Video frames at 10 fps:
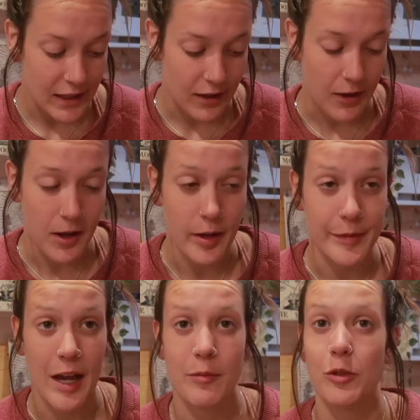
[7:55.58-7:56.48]
Um,
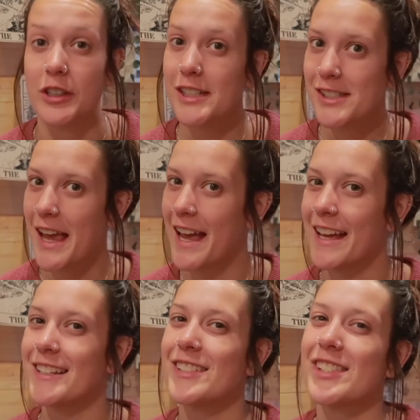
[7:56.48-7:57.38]
I'm really
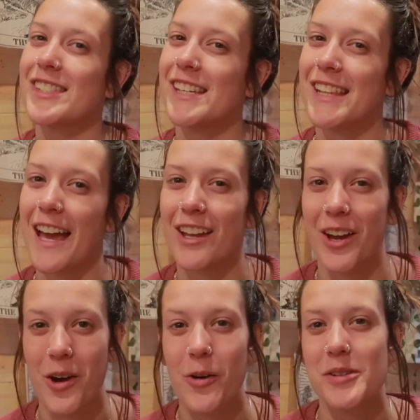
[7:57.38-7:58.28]
sad to see that
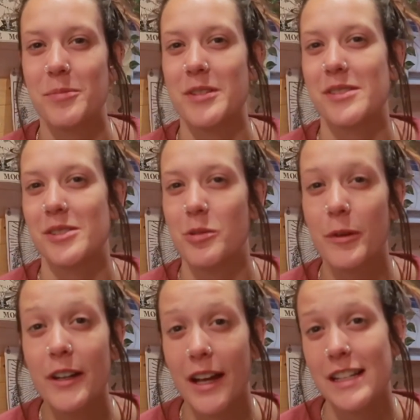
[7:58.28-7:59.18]
go. It's been
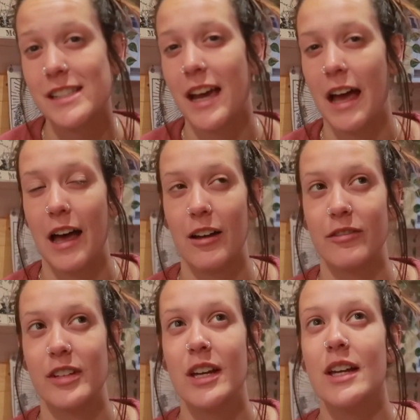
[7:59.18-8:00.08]
super nice to
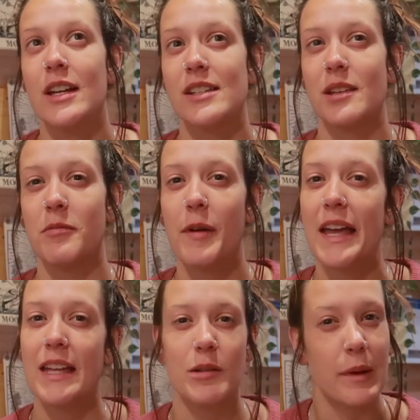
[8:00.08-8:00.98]
have some of my
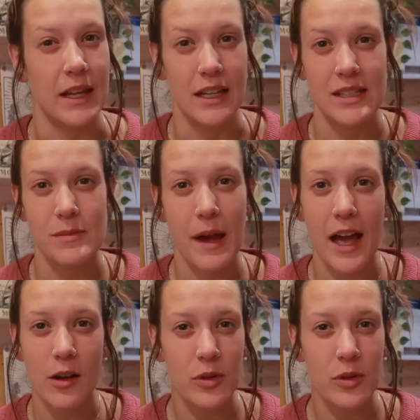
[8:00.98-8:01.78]
independence back